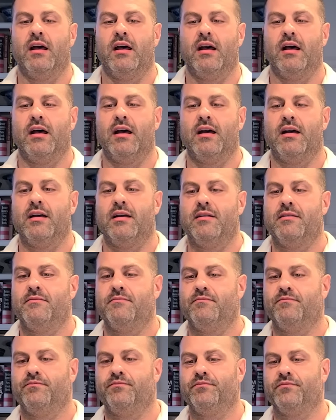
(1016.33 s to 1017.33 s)
uh,
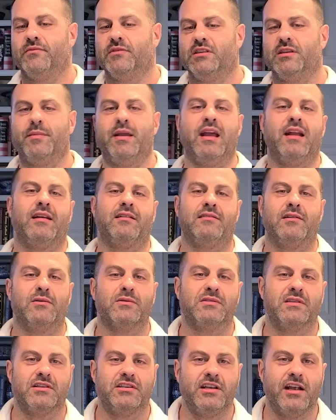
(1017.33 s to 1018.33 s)
some
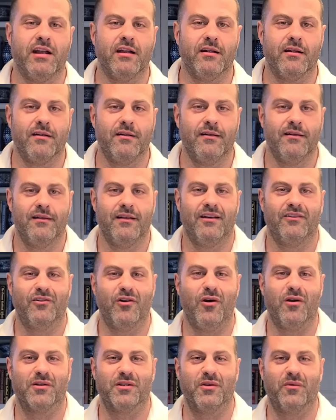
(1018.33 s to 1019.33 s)
anecdotes to share
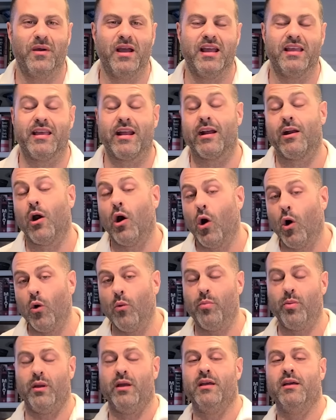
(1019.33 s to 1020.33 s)
along the way that I
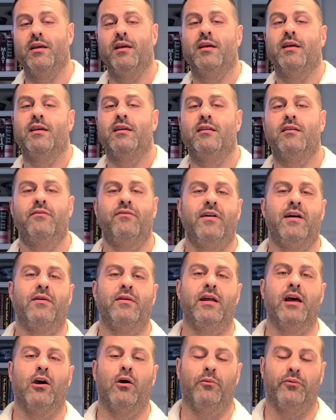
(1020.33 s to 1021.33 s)
hope you
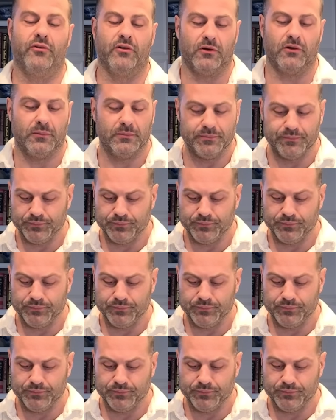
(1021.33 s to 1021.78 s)
found helpful.